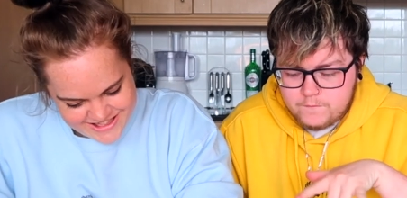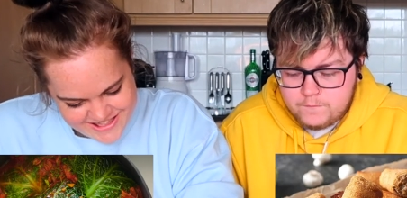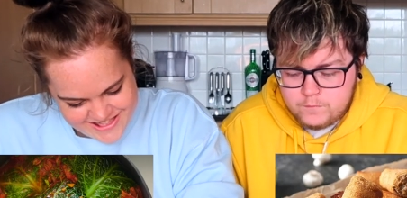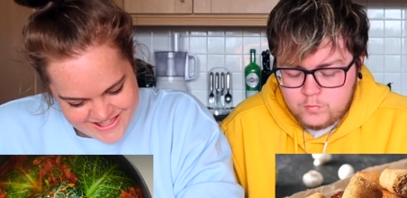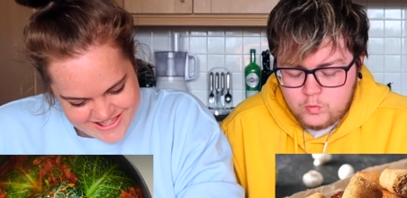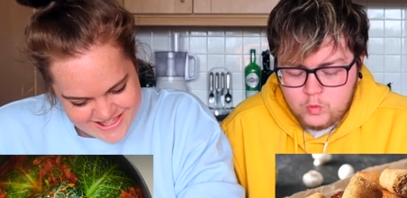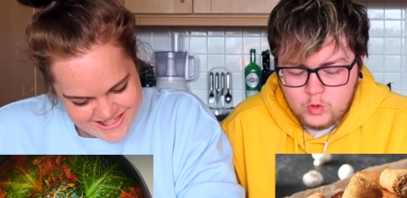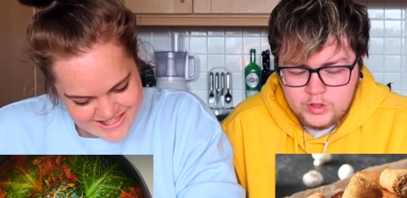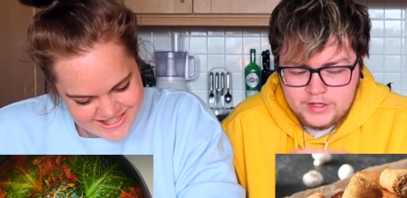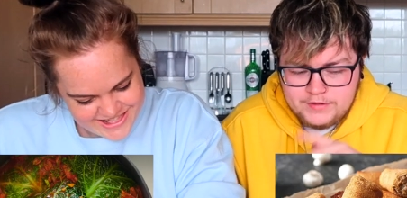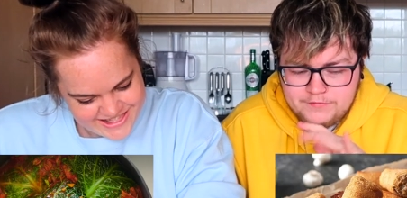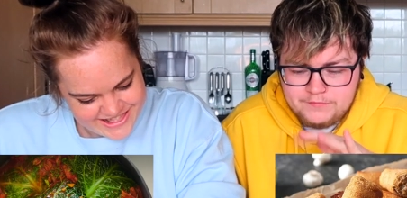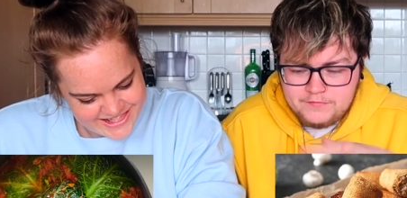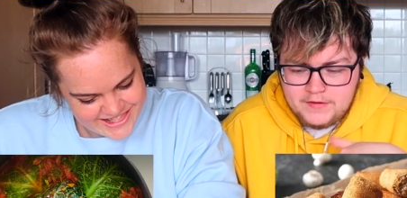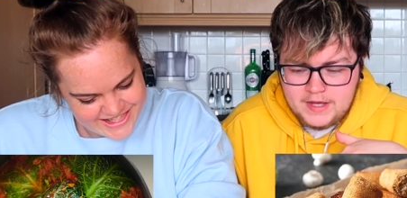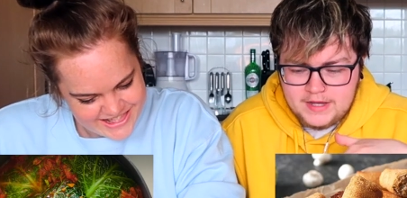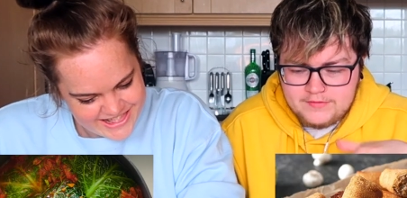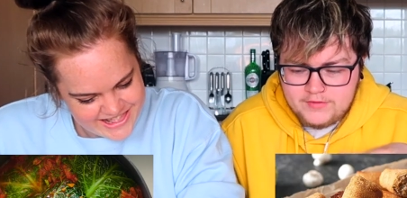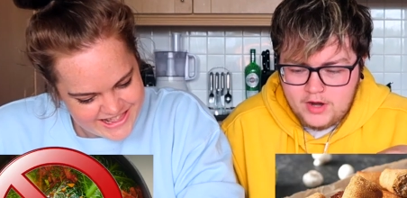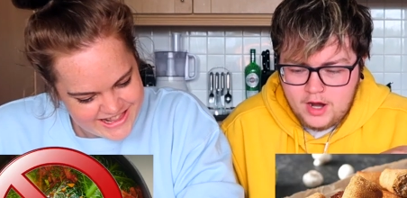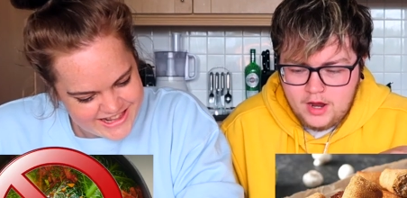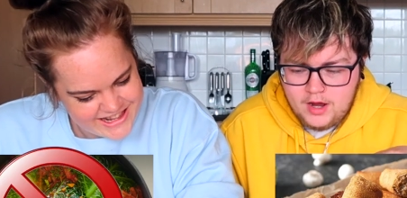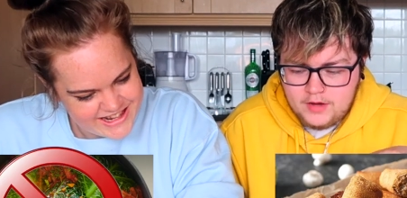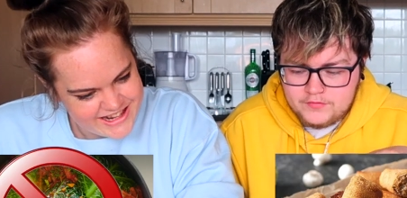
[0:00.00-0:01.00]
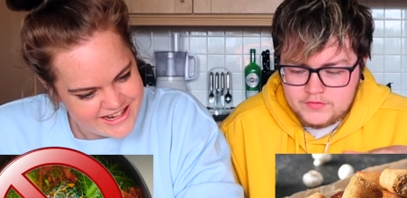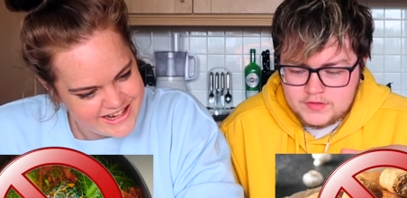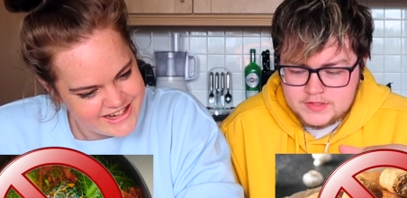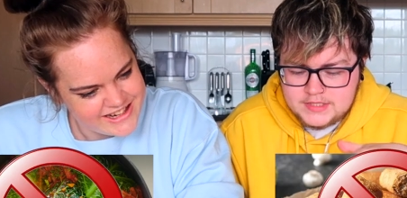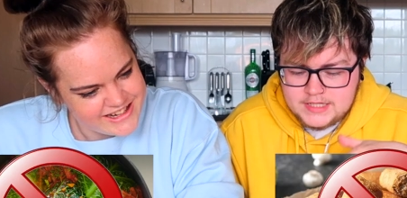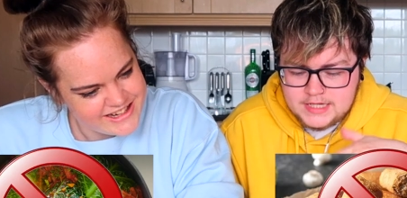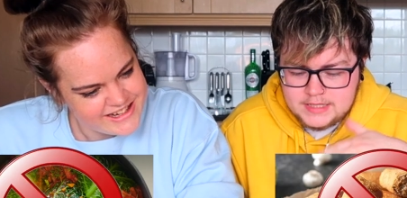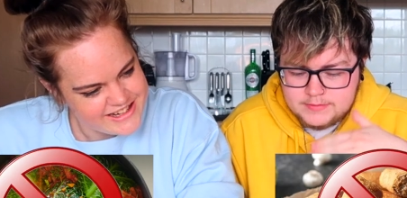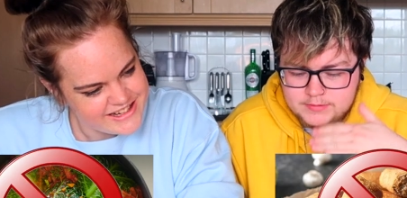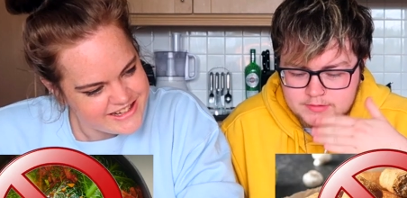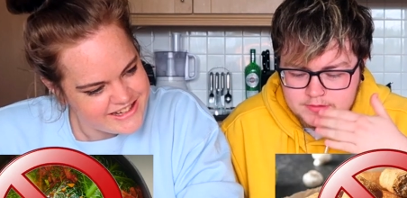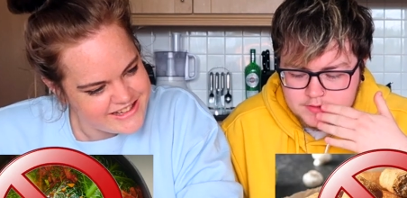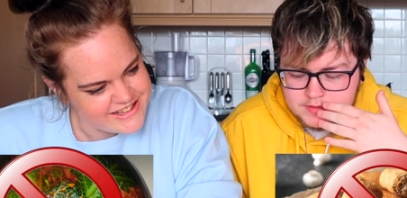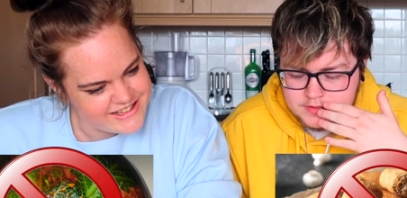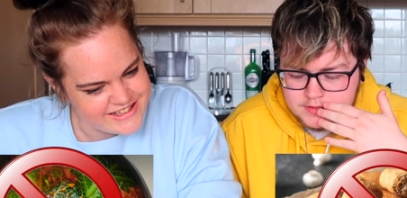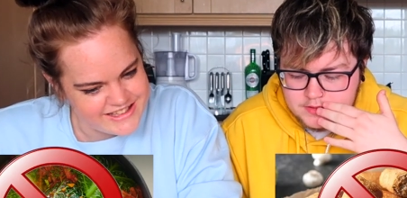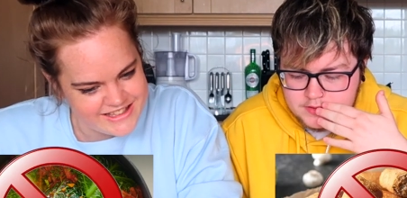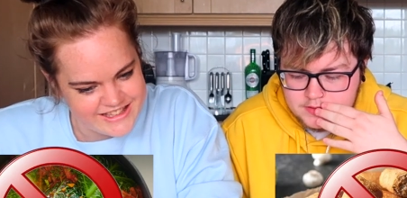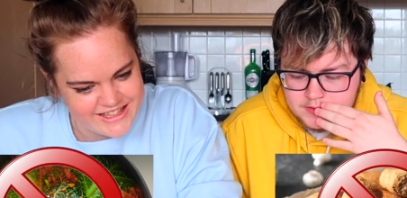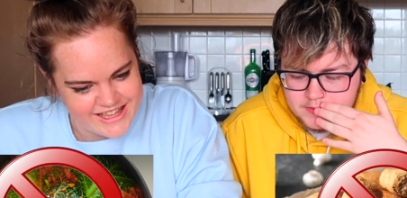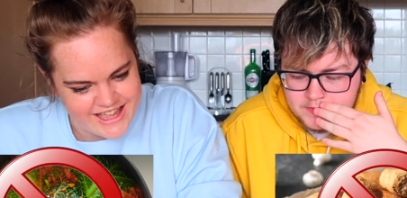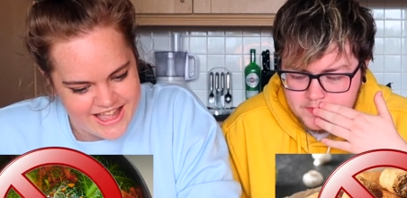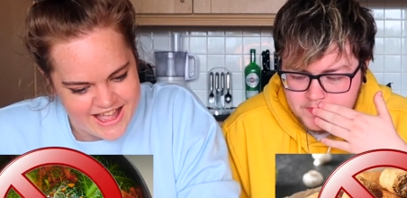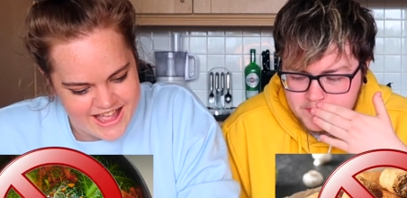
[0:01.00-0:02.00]
Speaker 1: One and five are off the table.
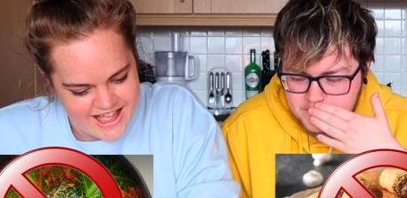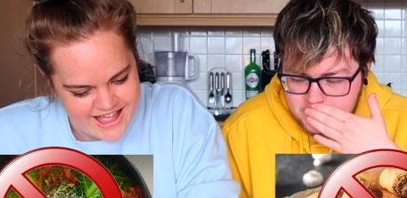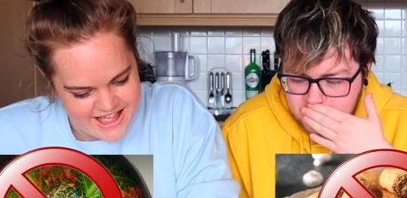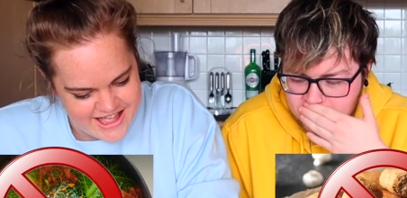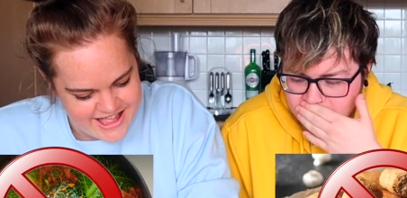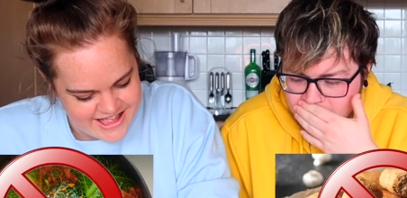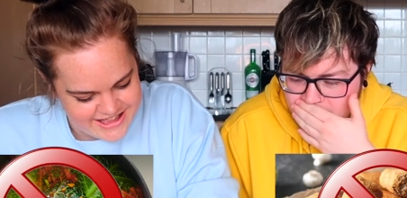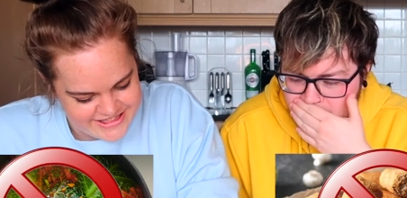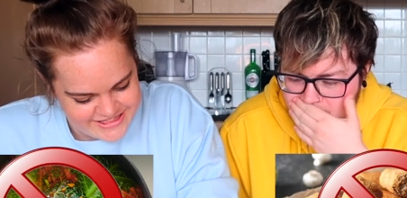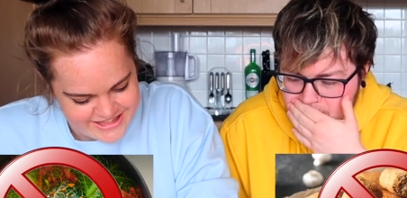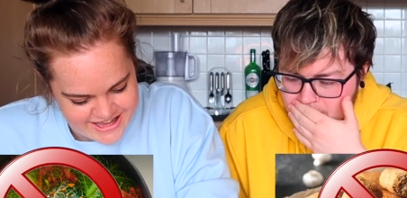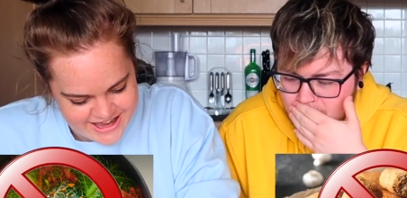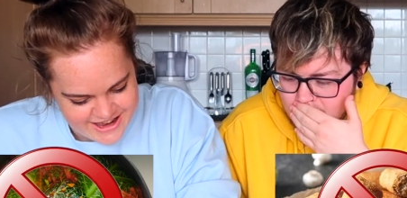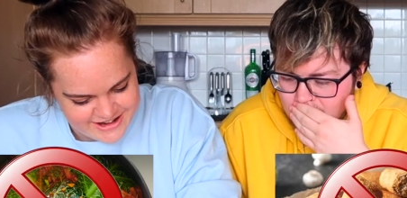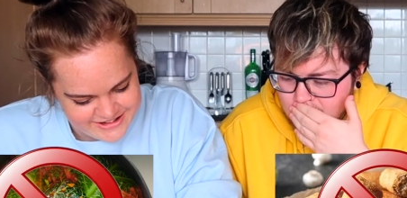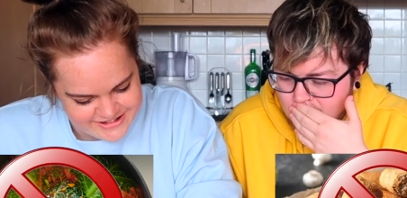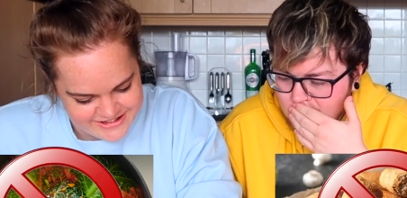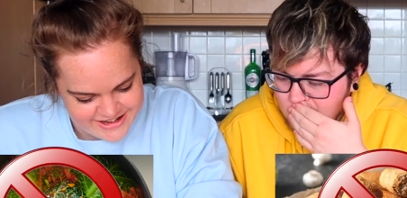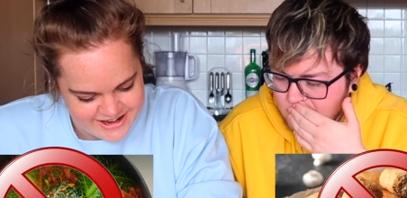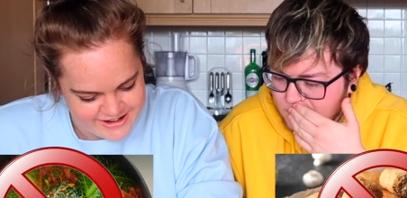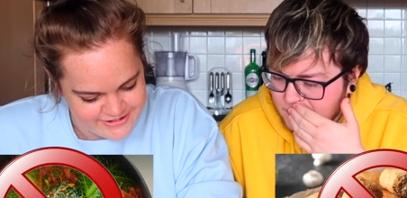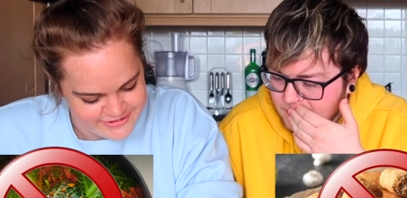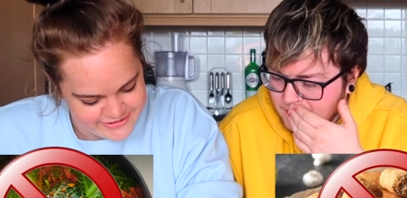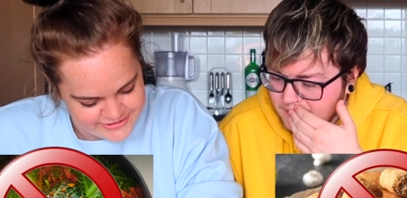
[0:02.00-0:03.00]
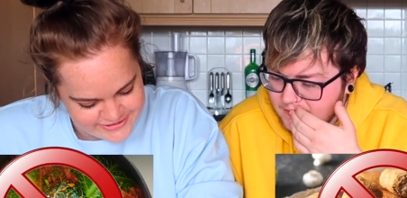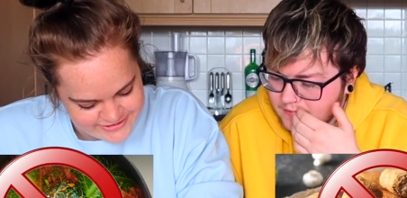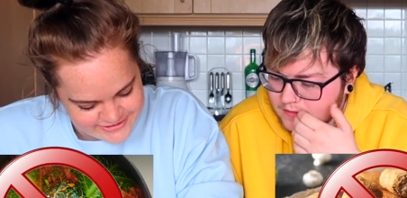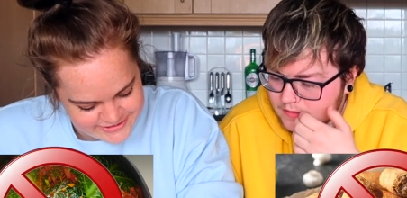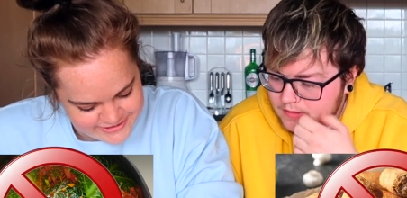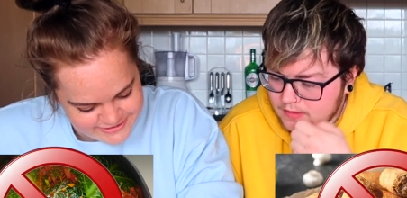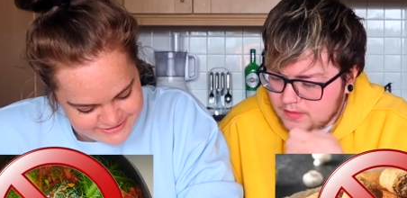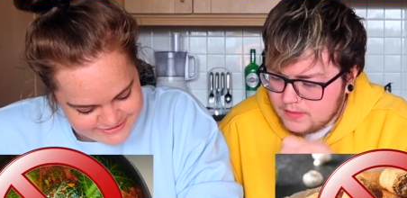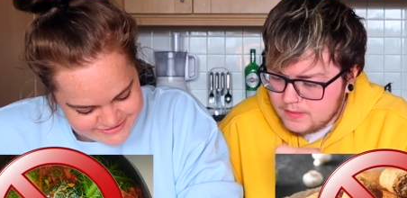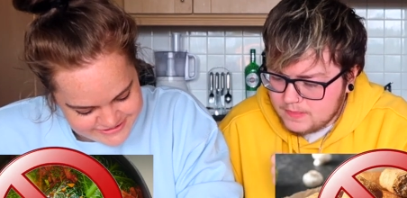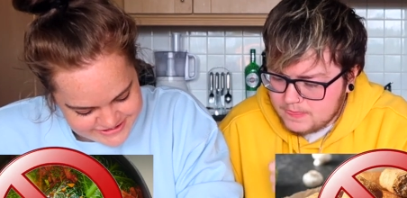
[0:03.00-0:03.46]
Speaker 2: Yeah, that, that's so